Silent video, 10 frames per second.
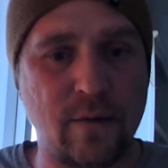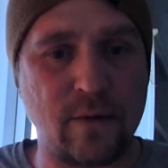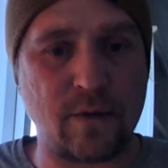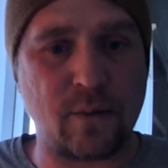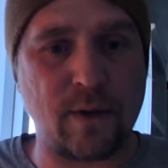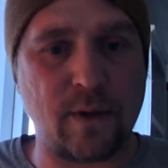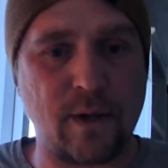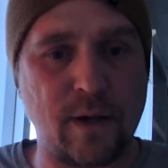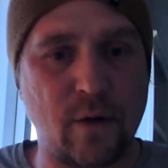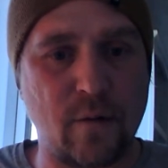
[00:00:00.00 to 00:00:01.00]
which would be
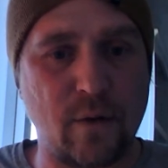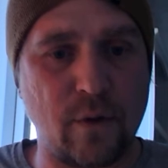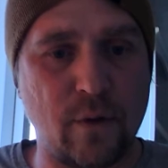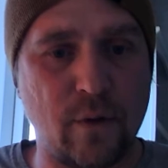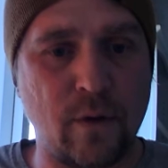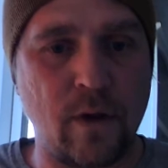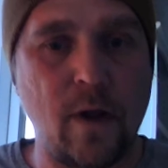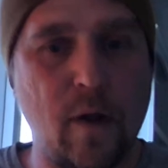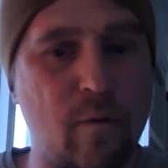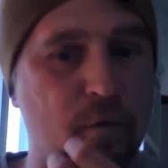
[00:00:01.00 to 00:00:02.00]
the interview
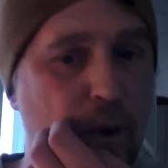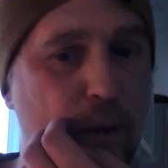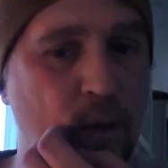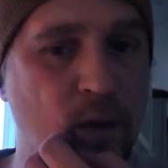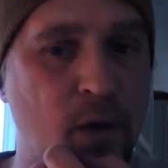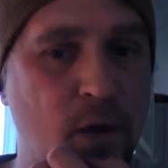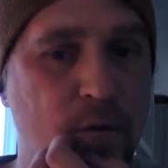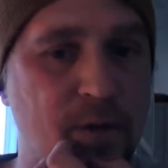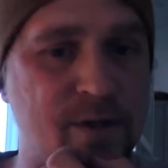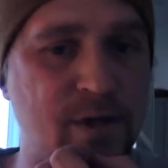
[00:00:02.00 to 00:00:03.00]
from
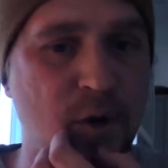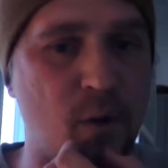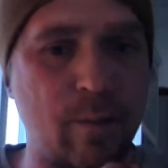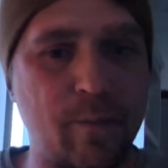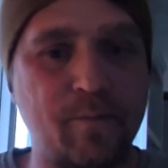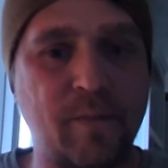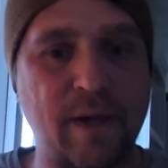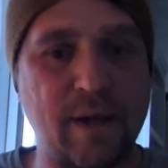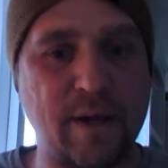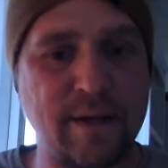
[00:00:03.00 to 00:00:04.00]
below of the dome
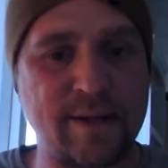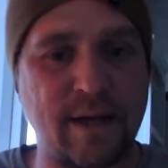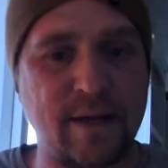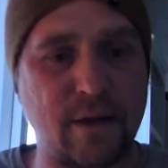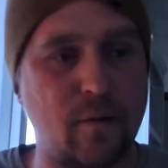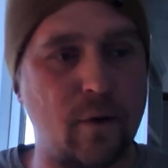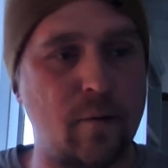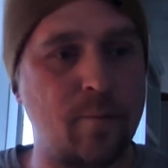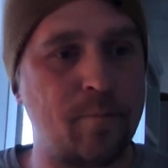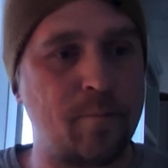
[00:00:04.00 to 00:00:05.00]
in Sant Ivo.
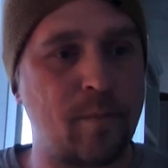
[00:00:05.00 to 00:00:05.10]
